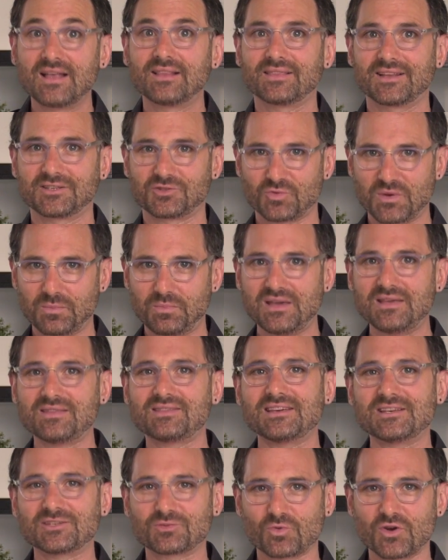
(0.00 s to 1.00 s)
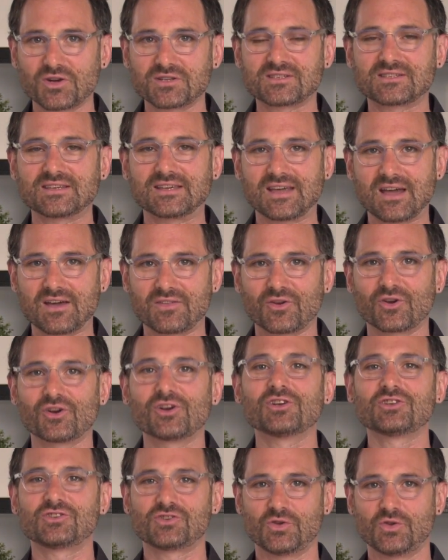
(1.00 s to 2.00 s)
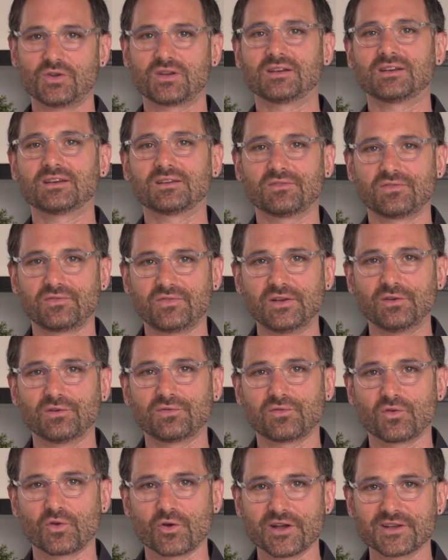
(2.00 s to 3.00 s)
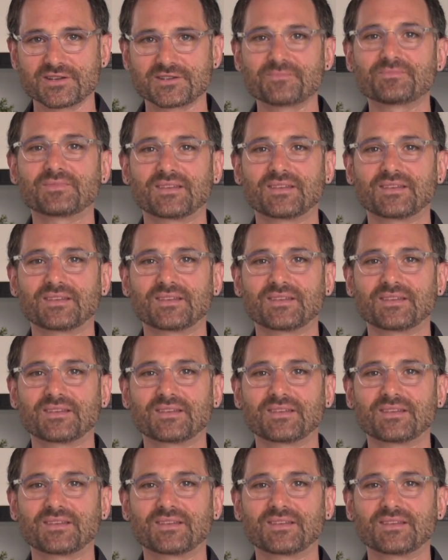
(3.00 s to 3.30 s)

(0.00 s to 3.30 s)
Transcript: Let's repeat these words together so you can get a feel for it.